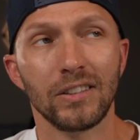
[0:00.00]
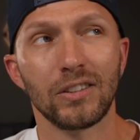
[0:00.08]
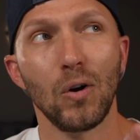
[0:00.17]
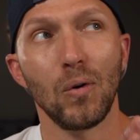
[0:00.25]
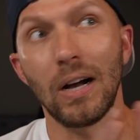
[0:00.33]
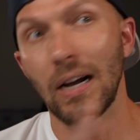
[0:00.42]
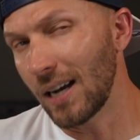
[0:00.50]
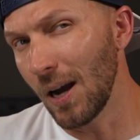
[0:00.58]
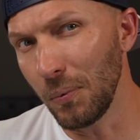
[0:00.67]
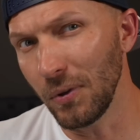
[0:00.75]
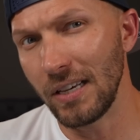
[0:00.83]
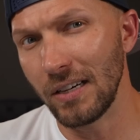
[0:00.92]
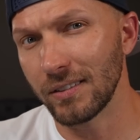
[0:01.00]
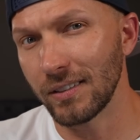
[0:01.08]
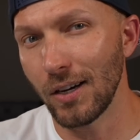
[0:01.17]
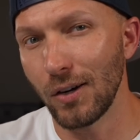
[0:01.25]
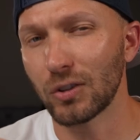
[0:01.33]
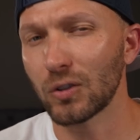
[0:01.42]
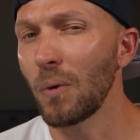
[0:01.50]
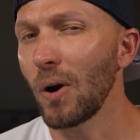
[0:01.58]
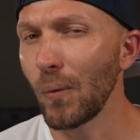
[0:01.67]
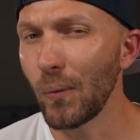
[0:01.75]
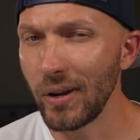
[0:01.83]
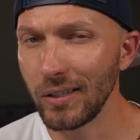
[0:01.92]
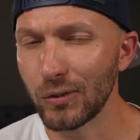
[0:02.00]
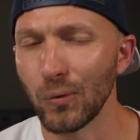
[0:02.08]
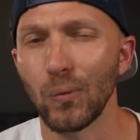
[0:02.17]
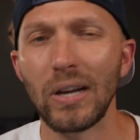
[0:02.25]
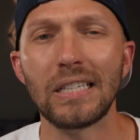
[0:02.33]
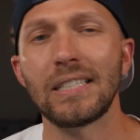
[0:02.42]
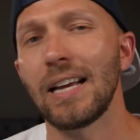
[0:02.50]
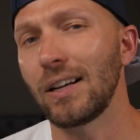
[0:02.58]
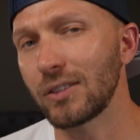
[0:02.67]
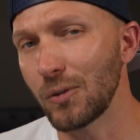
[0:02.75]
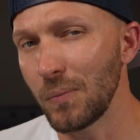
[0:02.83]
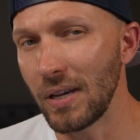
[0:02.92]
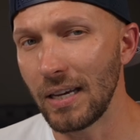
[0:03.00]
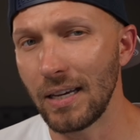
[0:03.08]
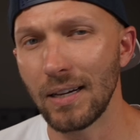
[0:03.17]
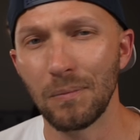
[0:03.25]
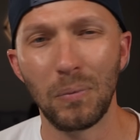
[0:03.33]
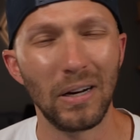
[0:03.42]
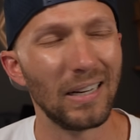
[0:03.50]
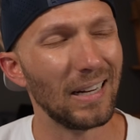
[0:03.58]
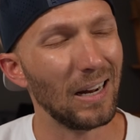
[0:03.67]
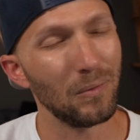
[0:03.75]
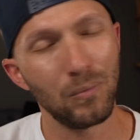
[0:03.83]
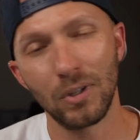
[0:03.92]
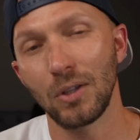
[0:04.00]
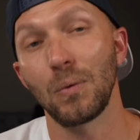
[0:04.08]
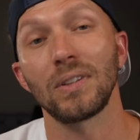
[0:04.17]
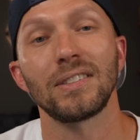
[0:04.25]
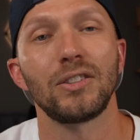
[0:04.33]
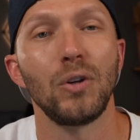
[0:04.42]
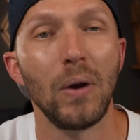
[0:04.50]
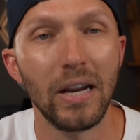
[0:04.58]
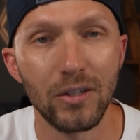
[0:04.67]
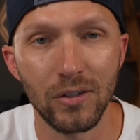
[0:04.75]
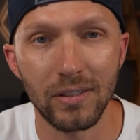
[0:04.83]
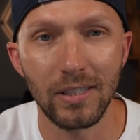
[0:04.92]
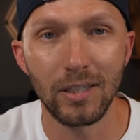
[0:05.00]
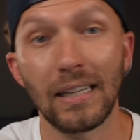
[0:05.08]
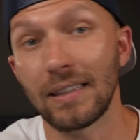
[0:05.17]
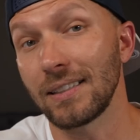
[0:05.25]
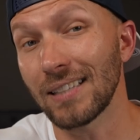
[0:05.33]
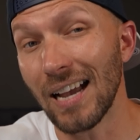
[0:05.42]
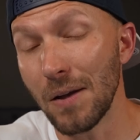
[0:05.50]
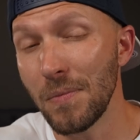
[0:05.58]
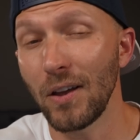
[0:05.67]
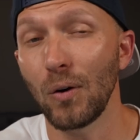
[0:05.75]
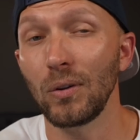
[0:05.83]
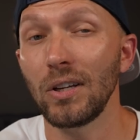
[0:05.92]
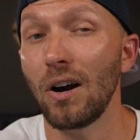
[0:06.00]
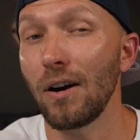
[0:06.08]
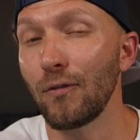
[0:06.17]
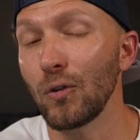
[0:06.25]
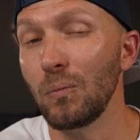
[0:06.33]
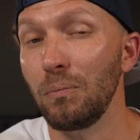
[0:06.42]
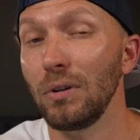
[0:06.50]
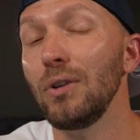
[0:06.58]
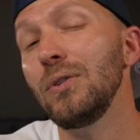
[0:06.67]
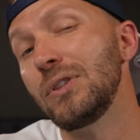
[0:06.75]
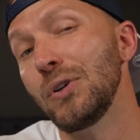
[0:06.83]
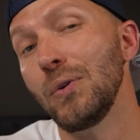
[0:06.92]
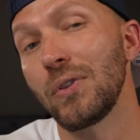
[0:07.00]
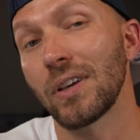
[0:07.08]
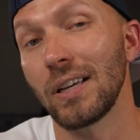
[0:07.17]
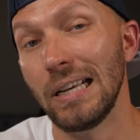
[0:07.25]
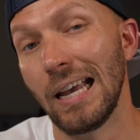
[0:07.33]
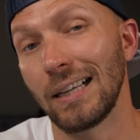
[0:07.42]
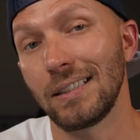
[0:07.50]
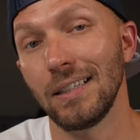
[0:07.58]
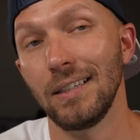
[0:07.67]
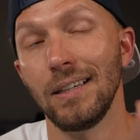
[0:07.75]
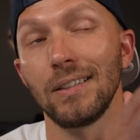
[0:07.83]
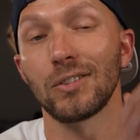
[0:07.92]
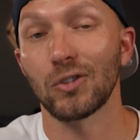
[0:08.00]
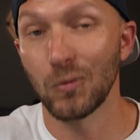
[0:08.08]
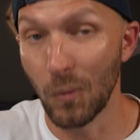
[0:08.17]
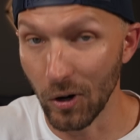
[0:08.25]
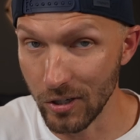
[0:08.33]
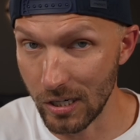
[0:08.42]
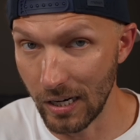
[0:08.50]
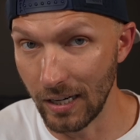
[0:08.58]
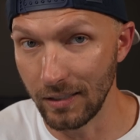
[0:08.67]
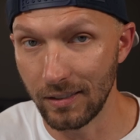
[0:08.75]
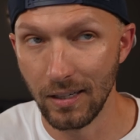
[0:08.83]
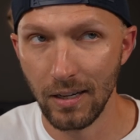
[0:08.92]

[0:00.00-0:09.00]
So a couple years ago, SmartWings reached out to me, but I really wasn't too interested. At the time, they only offered Bluetooth connected smart shades